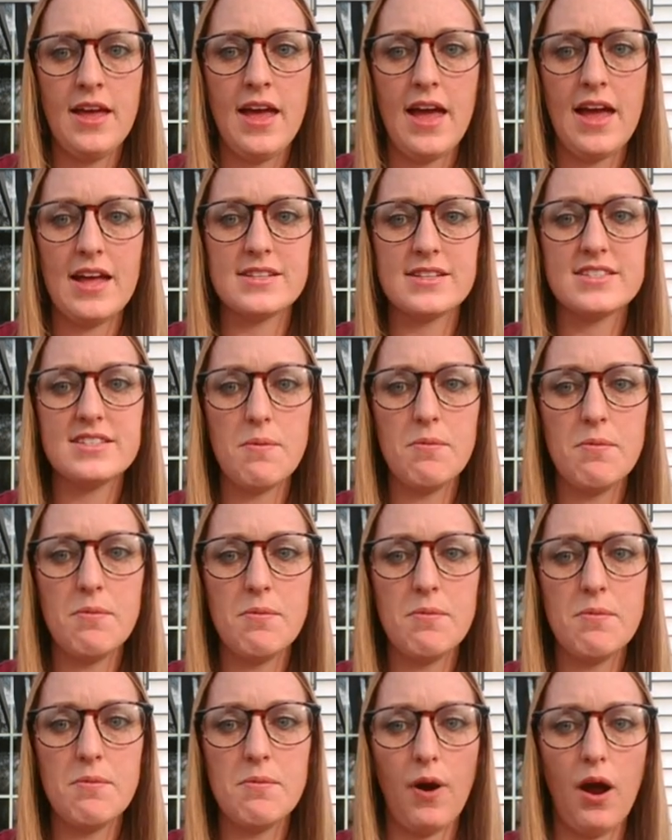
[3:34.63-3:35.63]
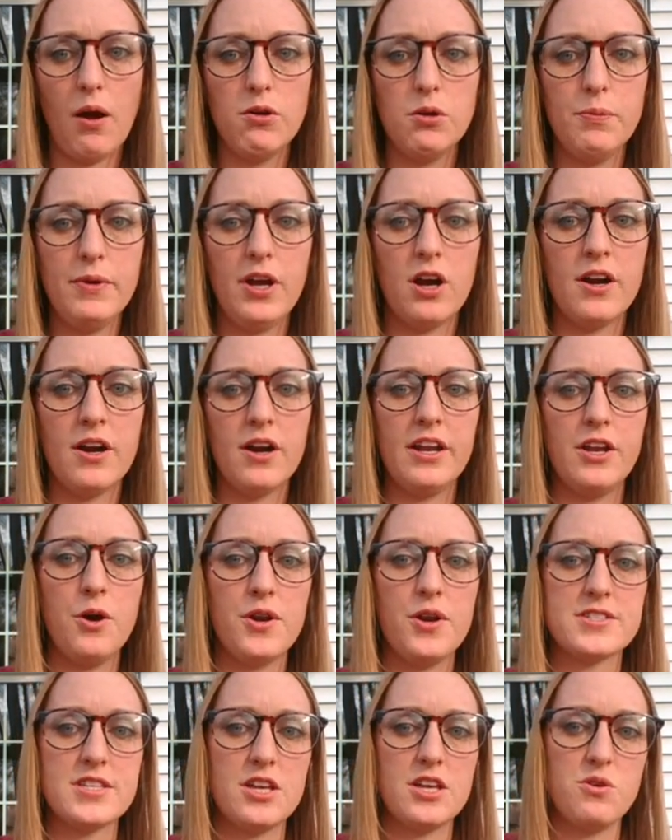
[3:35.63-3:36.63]
And some of you probably already
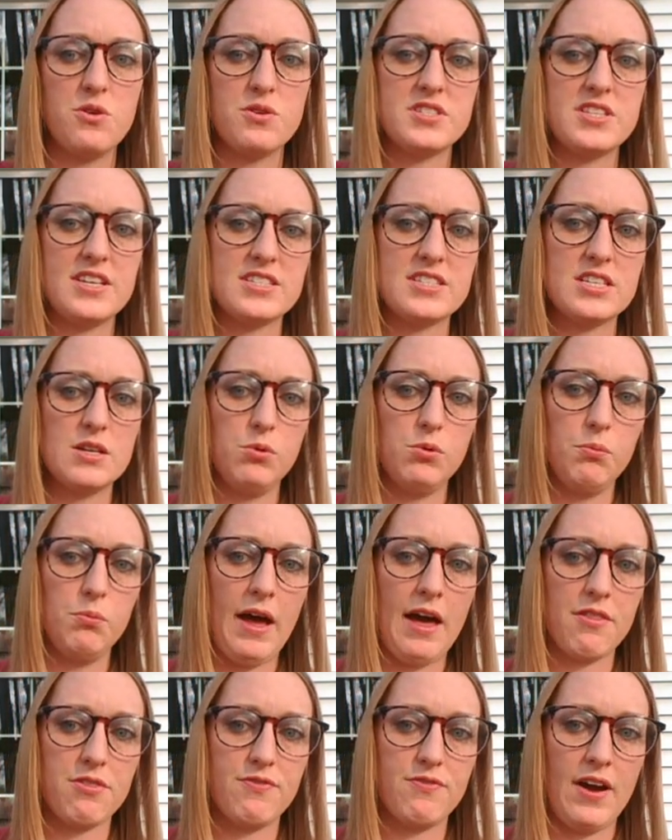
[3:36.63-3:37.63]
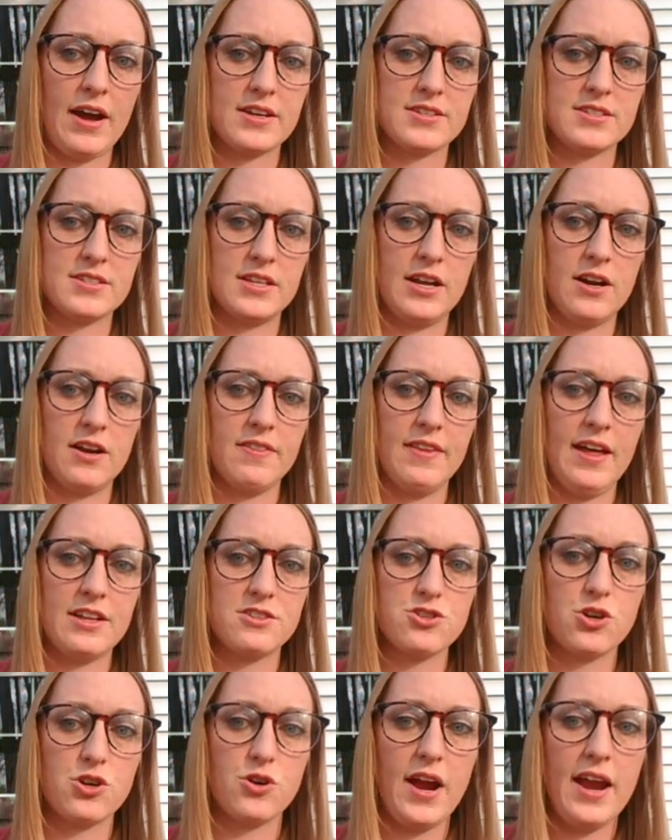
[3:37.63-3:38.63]
noticed that you see simple math facts in here, and
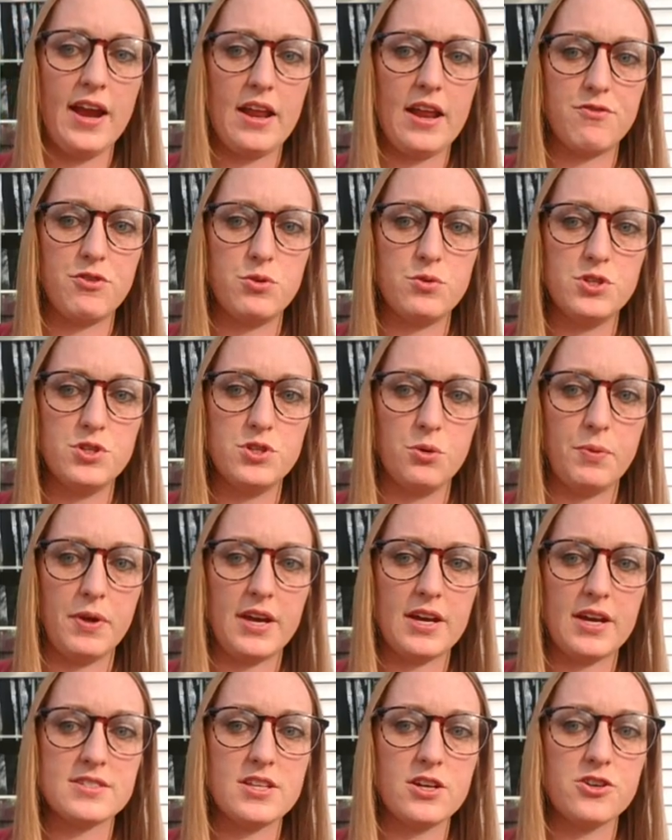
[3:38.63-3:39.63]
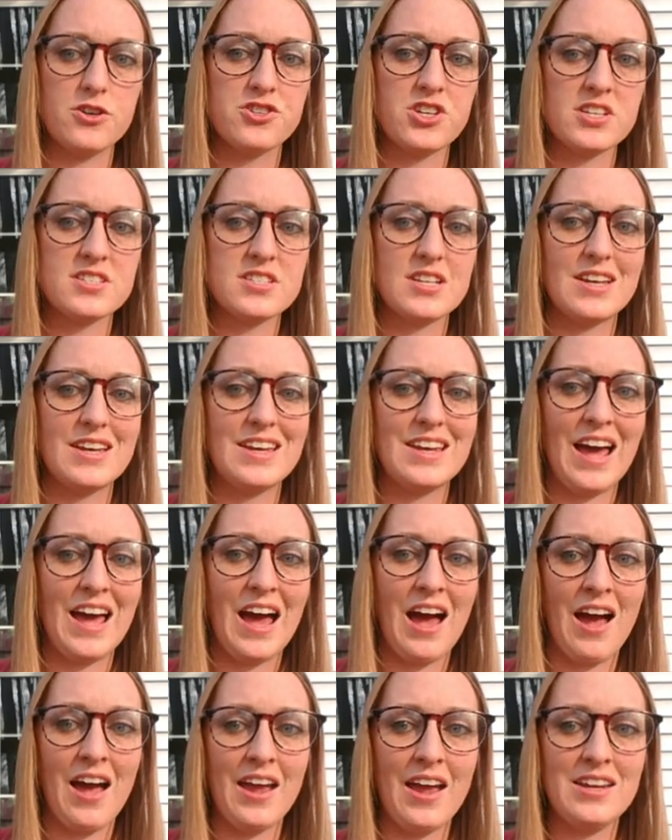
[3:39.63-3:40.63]
that's great if you do, because they're just
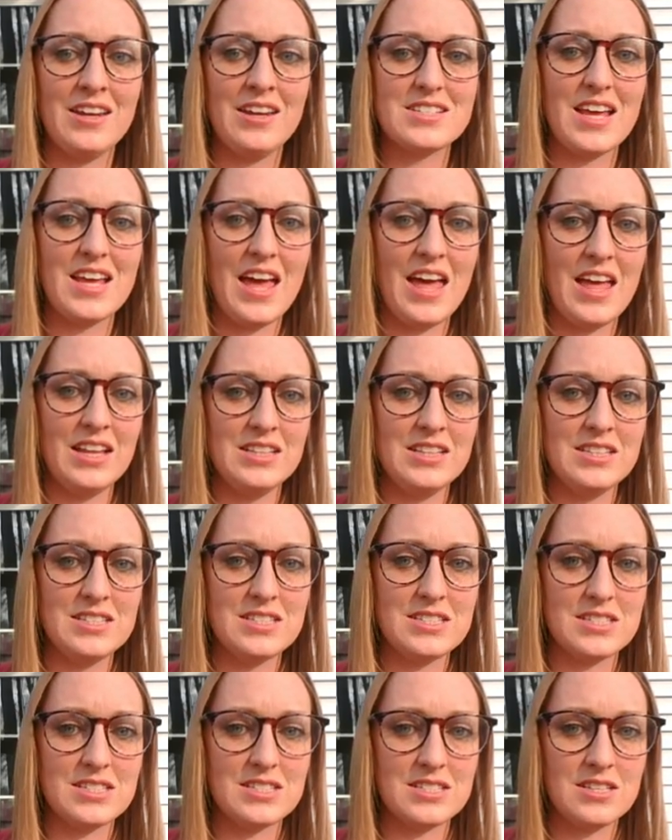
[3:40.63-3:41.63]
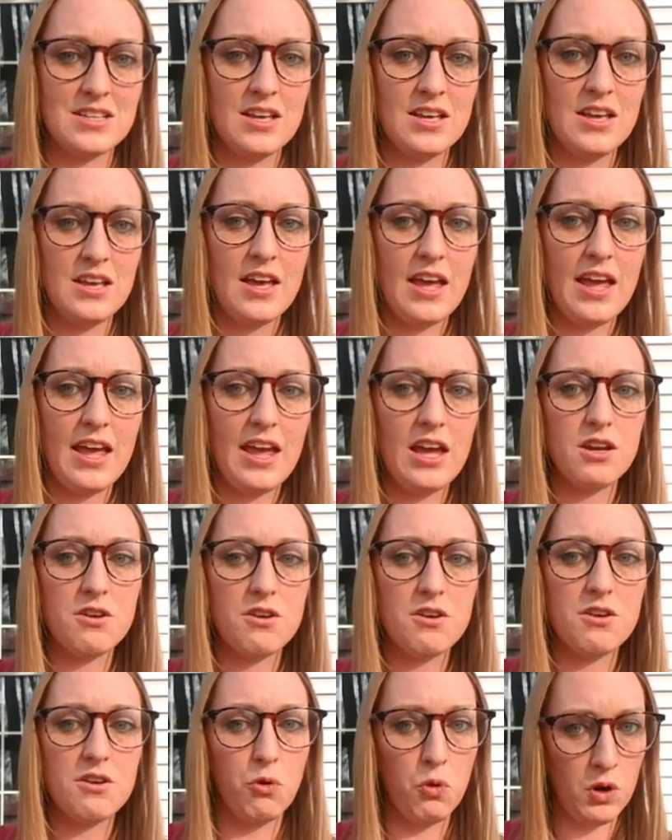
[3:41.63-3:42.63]
9 10s and
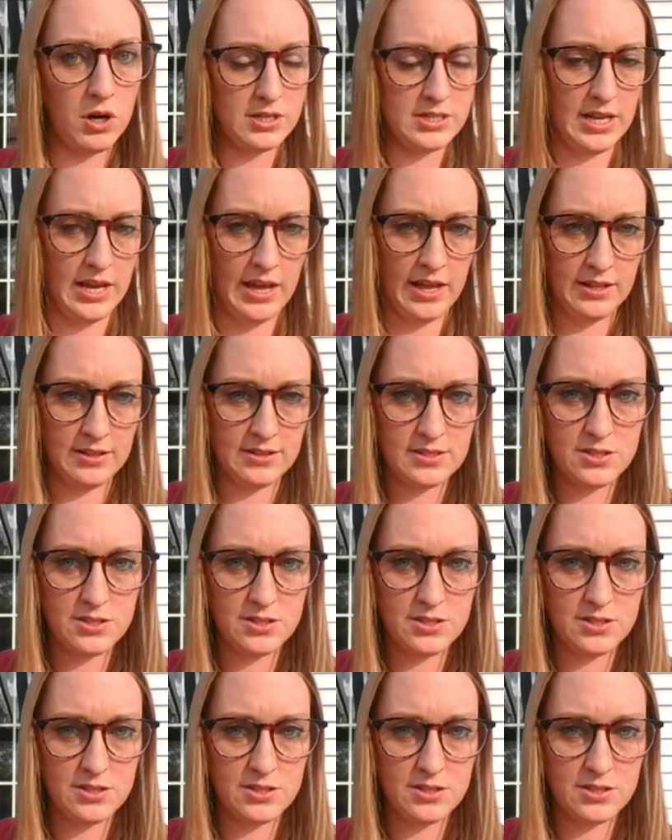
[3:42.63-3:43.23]
4 10s.